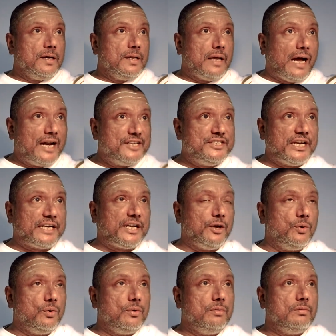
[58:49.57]
adjective,
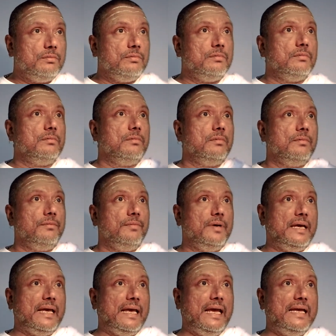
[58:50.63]

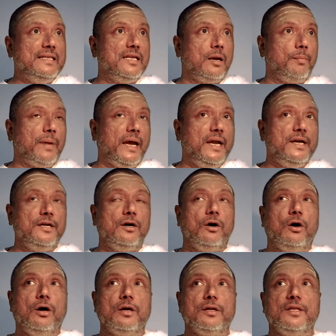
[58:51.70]
either mind
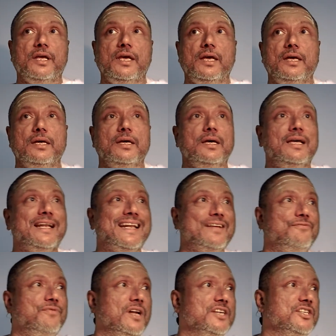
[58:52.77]
or the
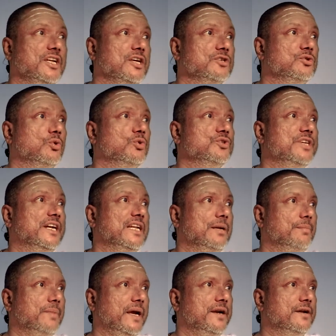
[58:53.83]
reflection associated
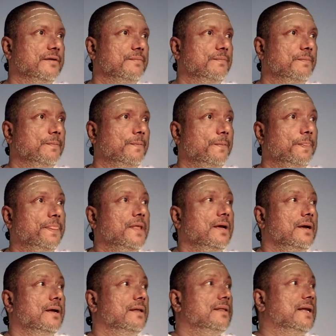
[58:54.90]
mind,
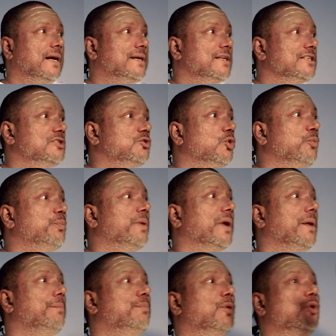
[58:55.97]
that is
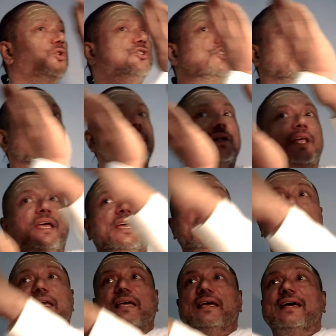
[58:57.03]
superimposed on
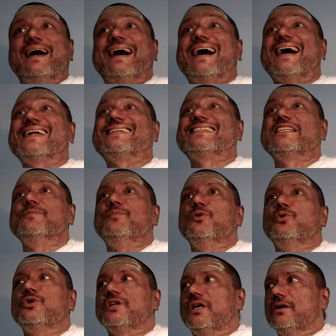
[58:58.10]
the
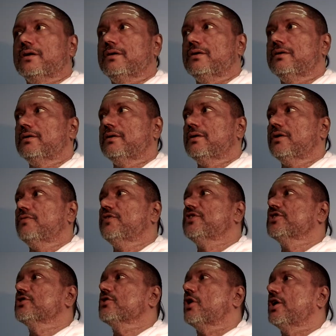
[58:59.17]
attributed, which
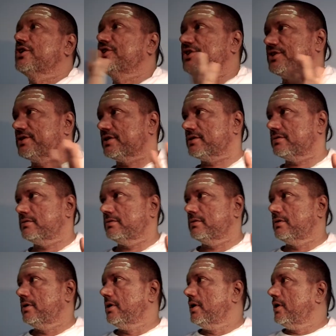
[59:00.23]
is consciousness,
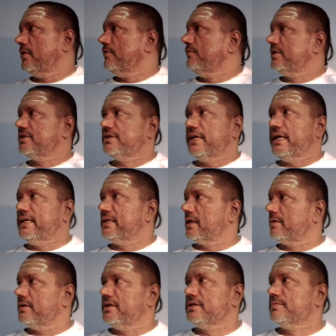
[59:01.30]
which
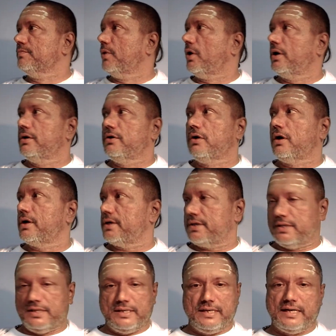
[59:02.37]
neither is born nor
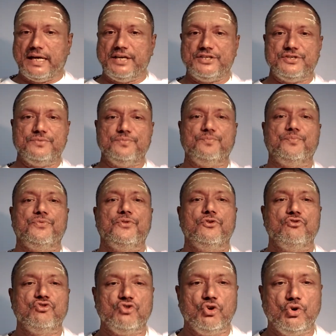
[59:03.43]
dies.
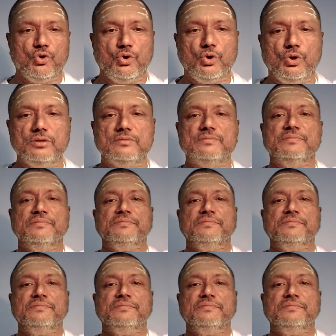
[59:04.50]
So,